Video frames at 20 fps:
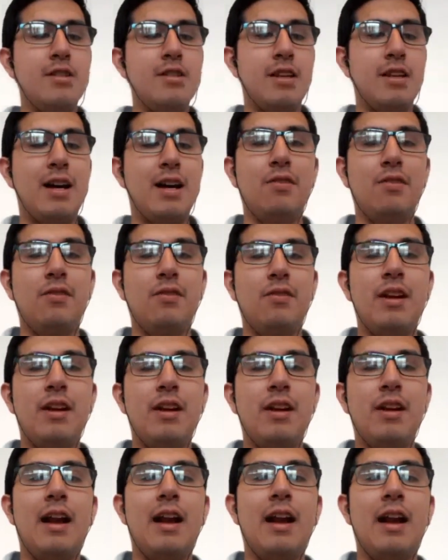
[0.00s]
over there that
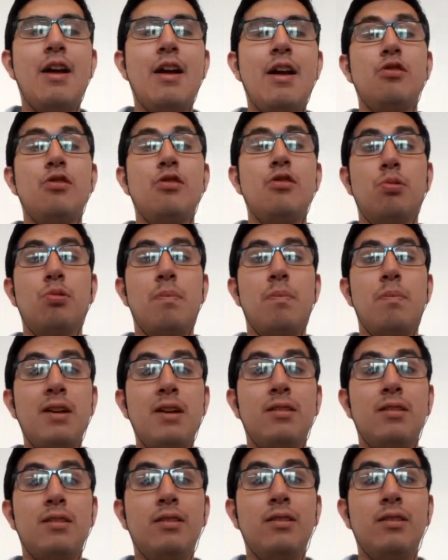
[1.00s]
allow you to
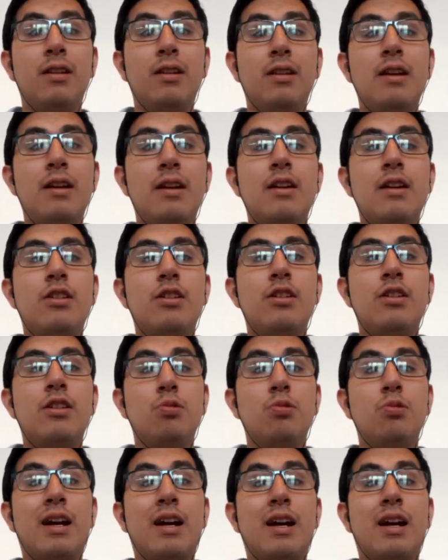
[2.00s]
appeal to a
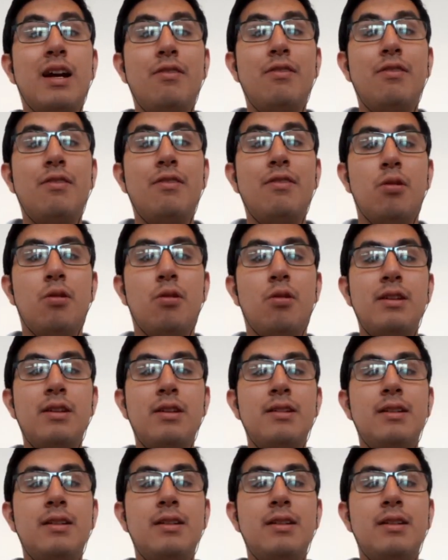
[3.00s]
government court.